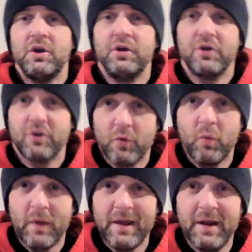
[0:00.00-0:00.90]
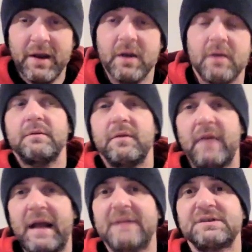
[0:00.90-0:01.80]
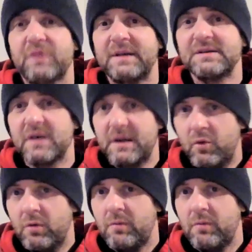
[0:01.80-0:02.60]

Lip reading: You're going to win. That's translatable.